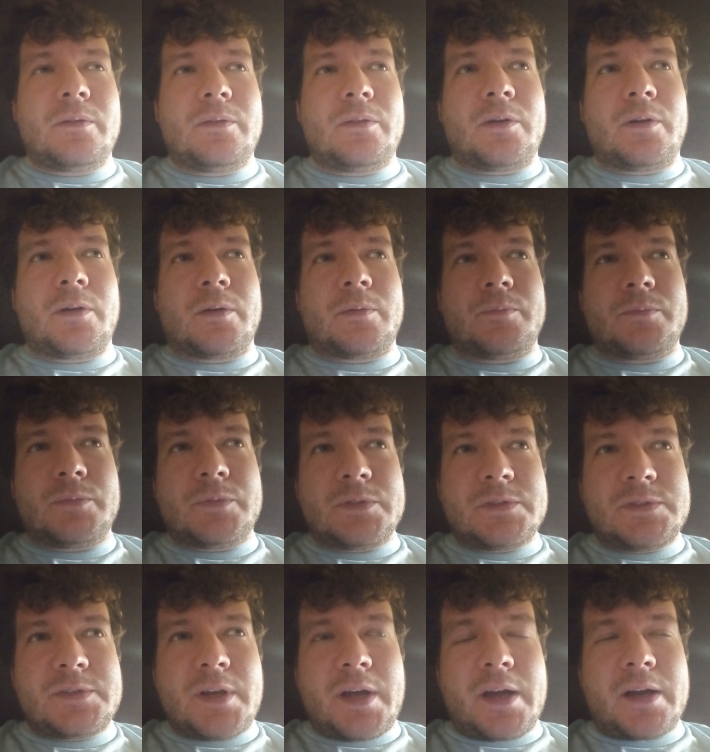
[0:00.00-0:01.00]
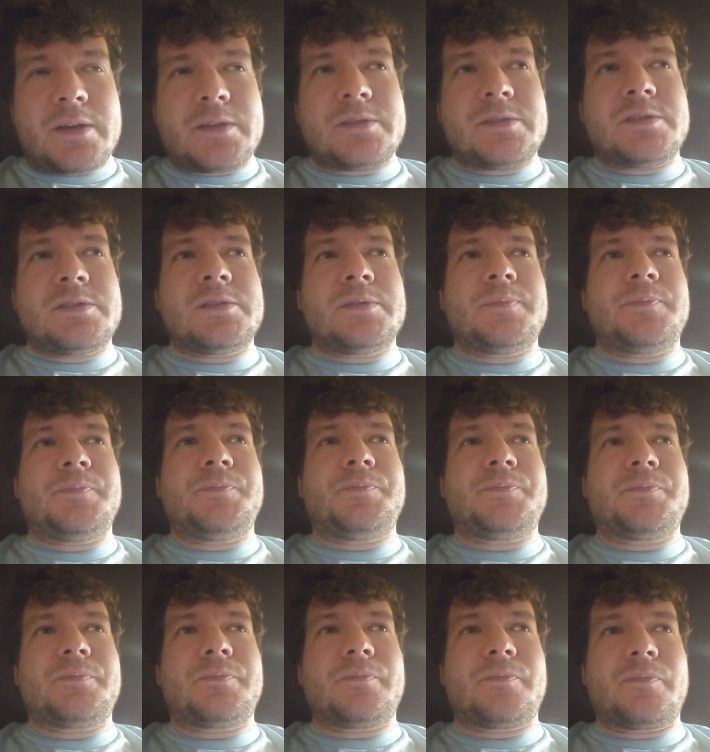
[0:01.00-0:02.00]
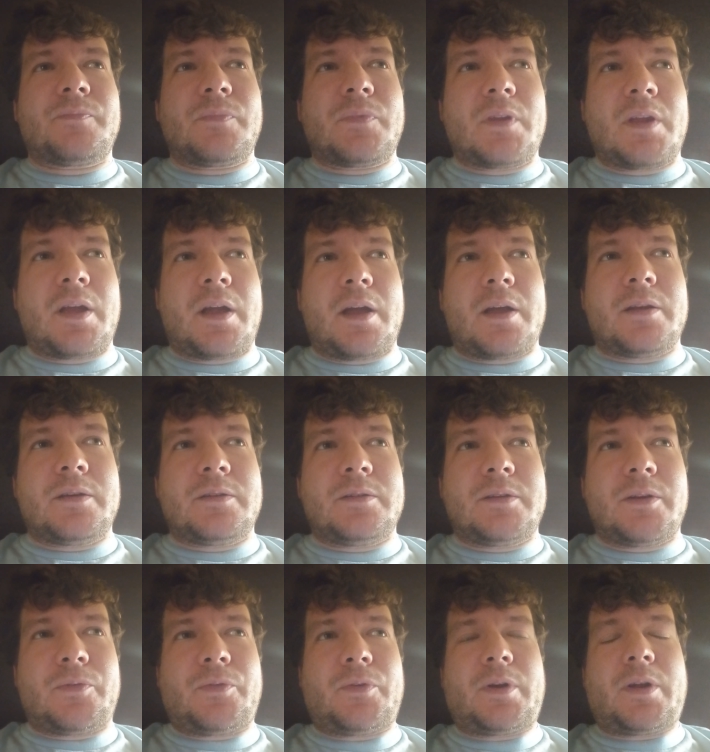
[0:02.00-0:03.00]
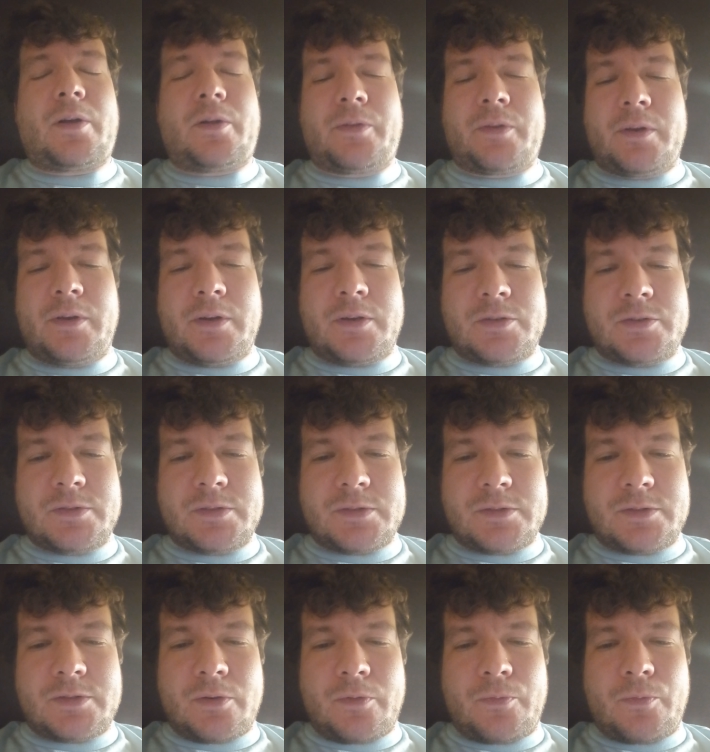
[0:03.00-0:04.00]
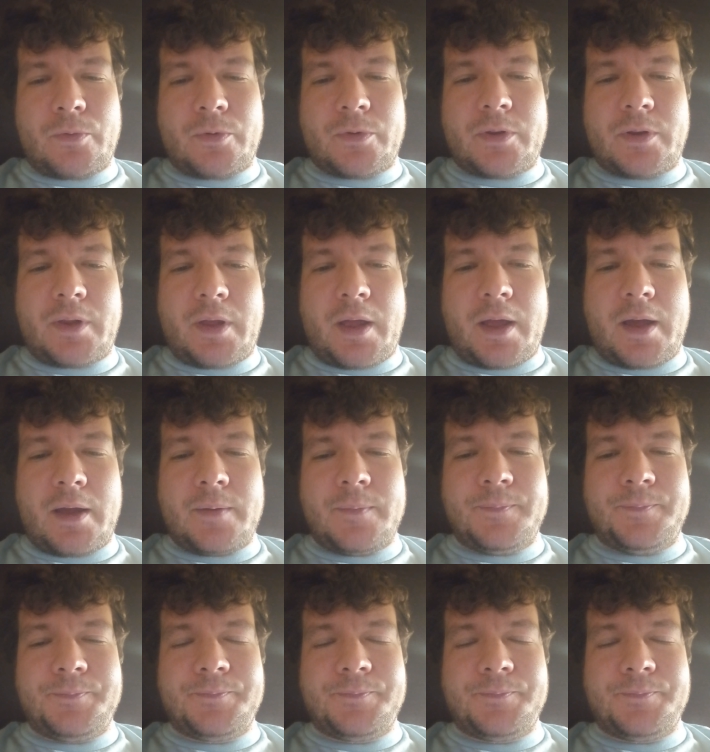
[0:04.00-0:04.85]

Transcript: their sex, and different health conditions and so forth that they had.